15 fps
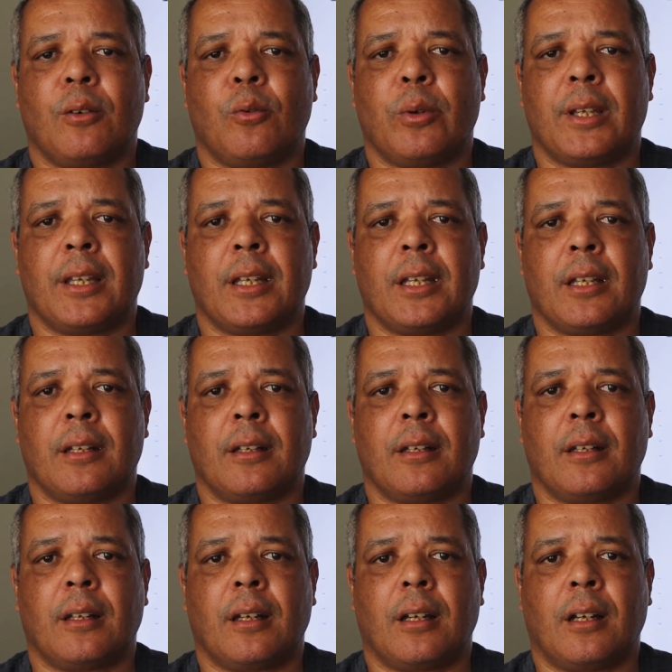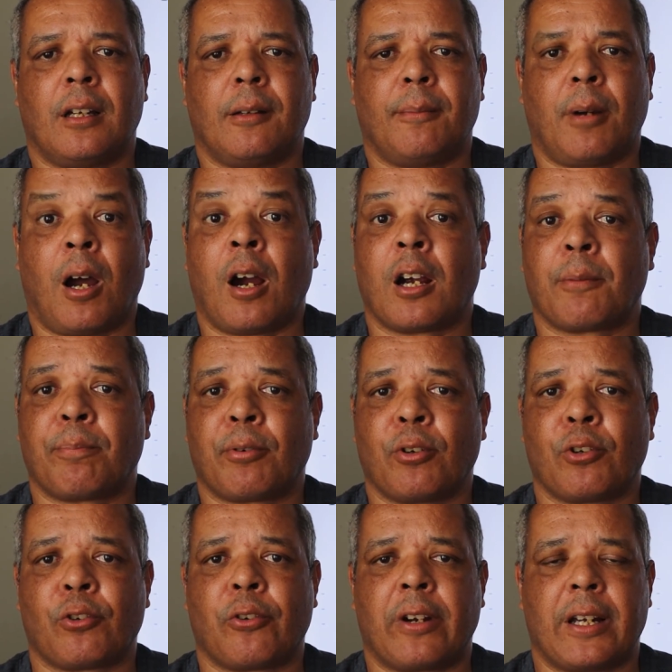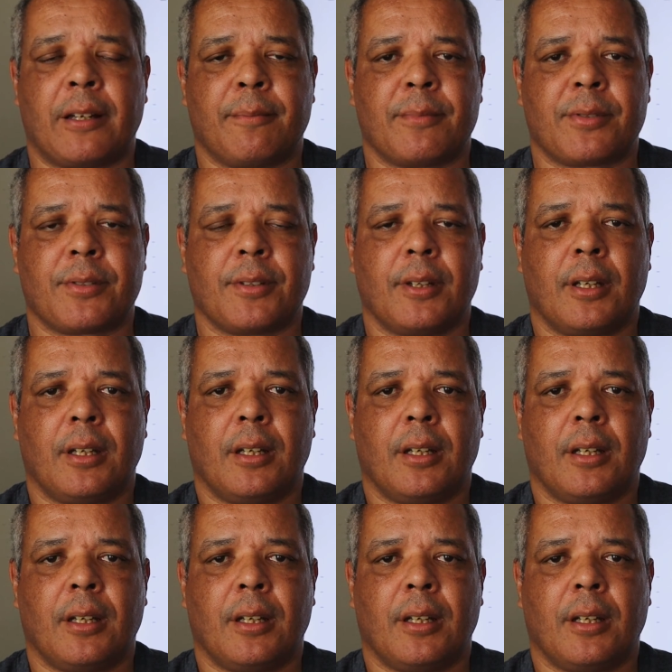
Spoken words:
within our program's